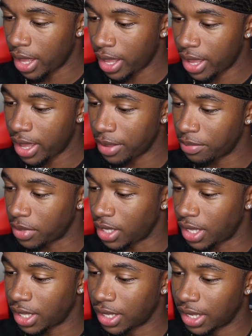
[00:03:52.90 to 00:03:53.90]
Add
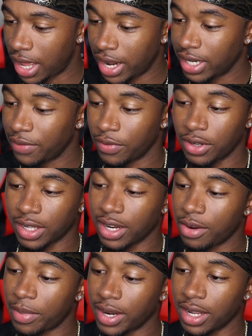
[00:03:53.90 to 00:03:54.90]
me. I don't even look at
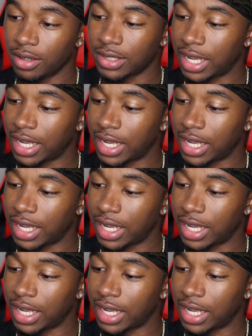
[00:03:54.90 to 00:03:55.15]
everybody else.